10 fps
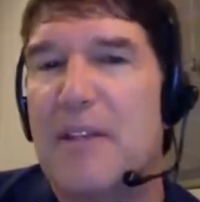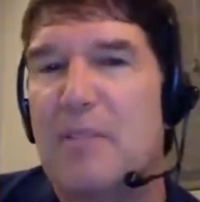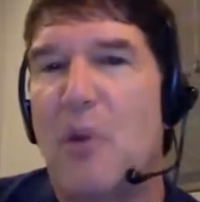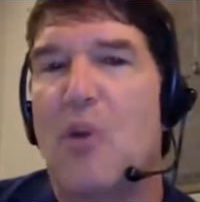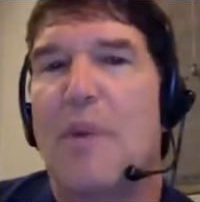
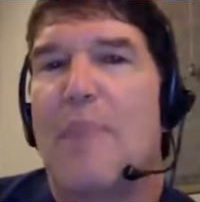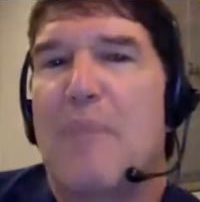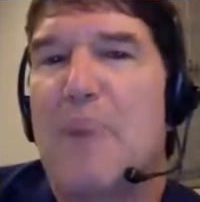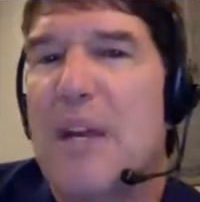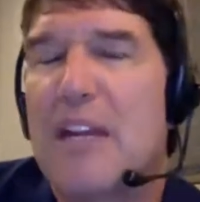but I
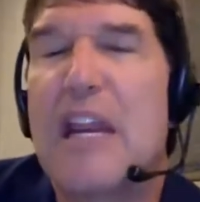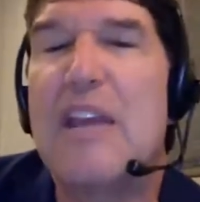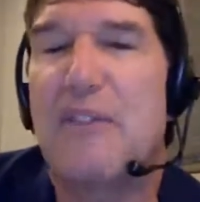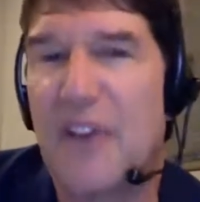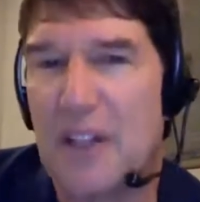spoke about my
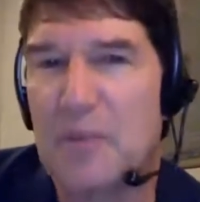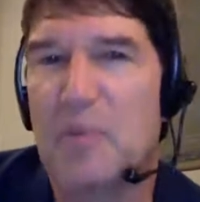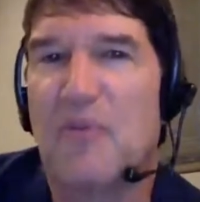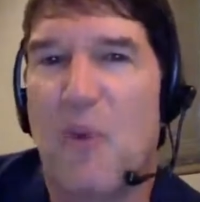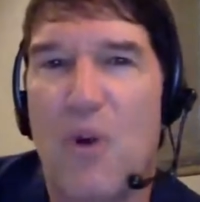buddy Keith
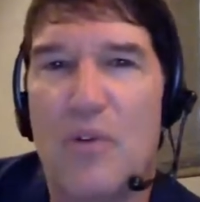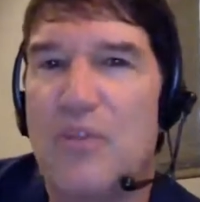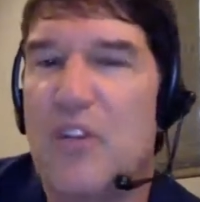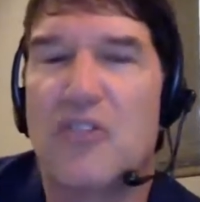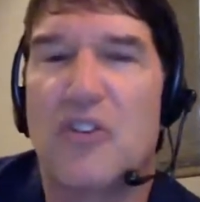Phillips
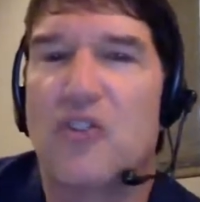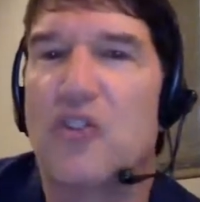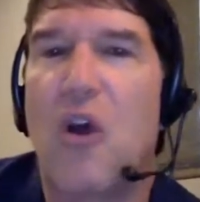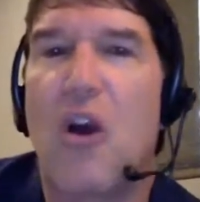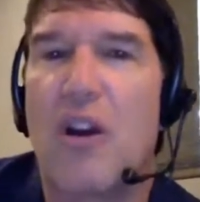before, who's
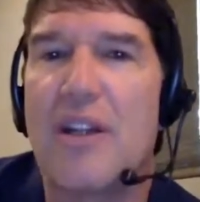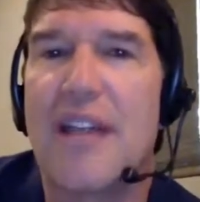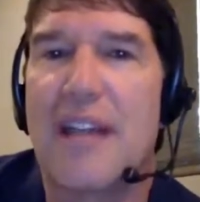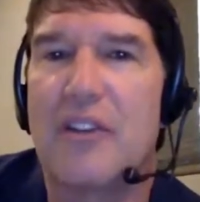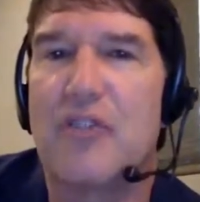just a
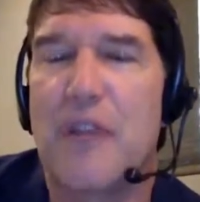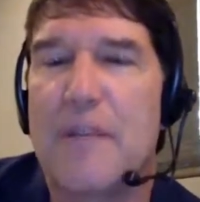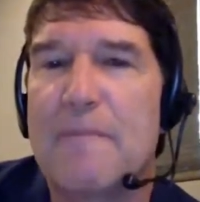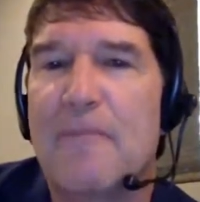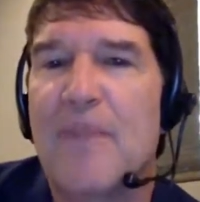star in
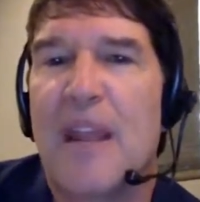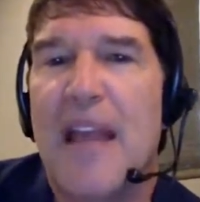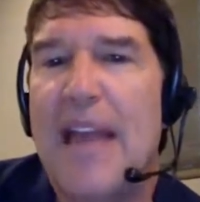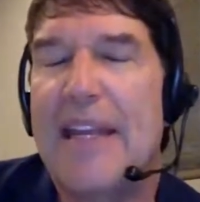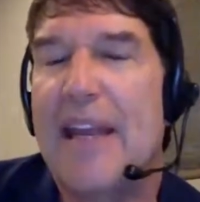dentistry.